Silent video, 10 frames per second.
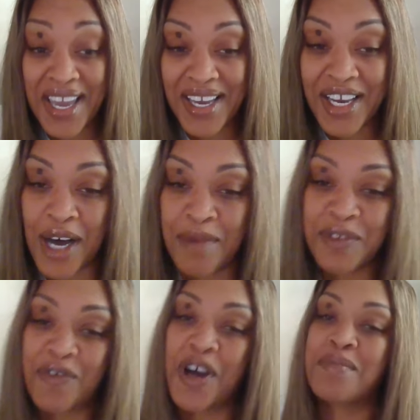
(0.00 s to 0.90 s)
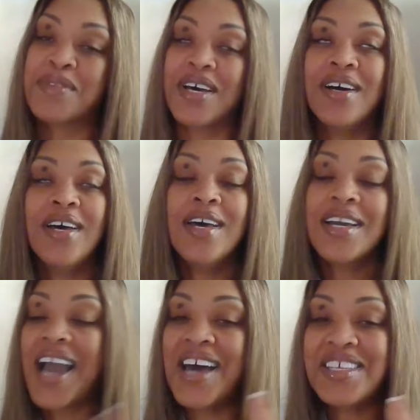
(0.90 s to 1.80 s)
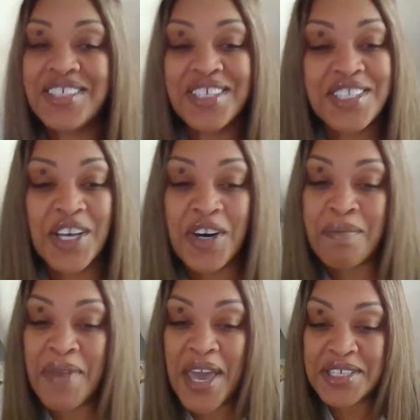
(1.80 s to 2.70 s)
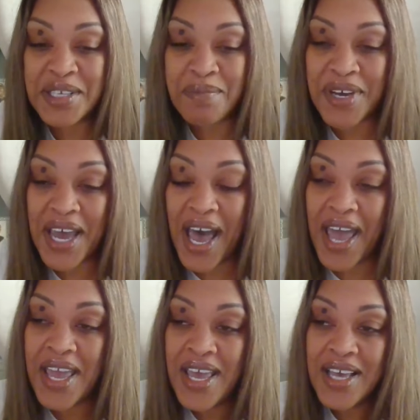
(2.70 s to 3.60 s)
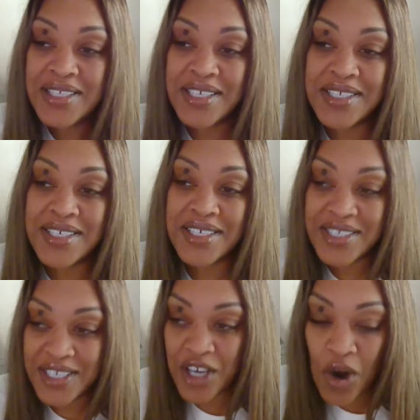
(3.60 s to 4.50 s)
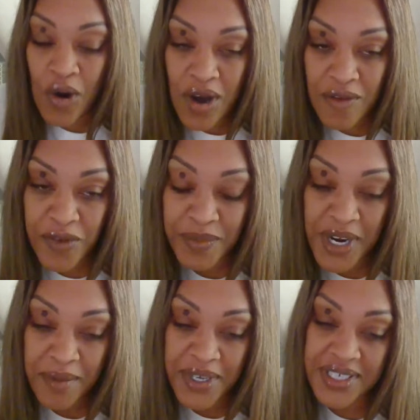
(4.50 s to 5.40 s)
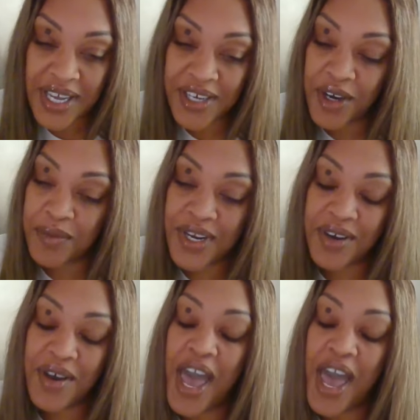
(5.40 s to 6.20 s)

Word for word: King comes from. So God is just so amazing. But I to to to go on from there because I know we don't